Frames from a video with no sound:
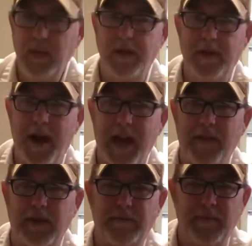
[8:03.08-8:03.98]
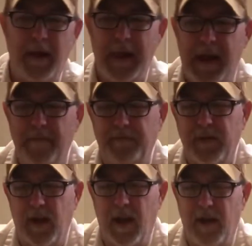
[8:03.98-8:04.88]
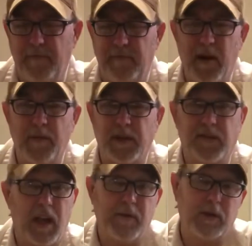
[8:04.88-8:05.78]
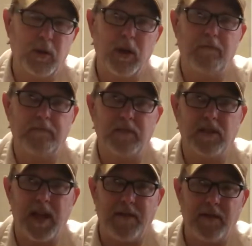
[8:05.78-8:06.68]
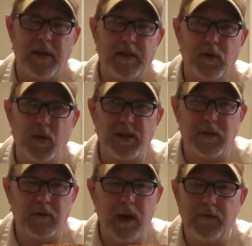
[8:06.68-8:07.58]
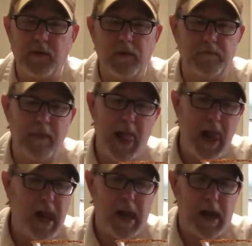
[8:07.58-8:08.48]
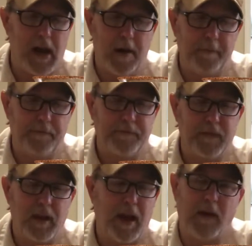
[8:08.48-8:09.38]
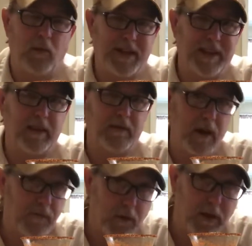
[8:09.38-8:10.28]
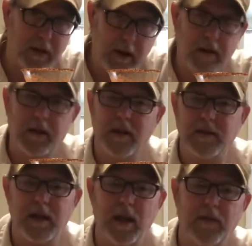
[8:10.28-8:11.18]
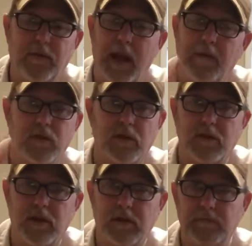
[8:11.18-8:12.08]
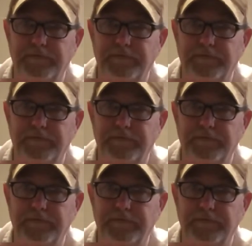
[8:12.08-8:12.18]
not having um, very much flavor to it, just that really twist of grapefruit. Um, I don't get the grapefruit in there because the other flavors are just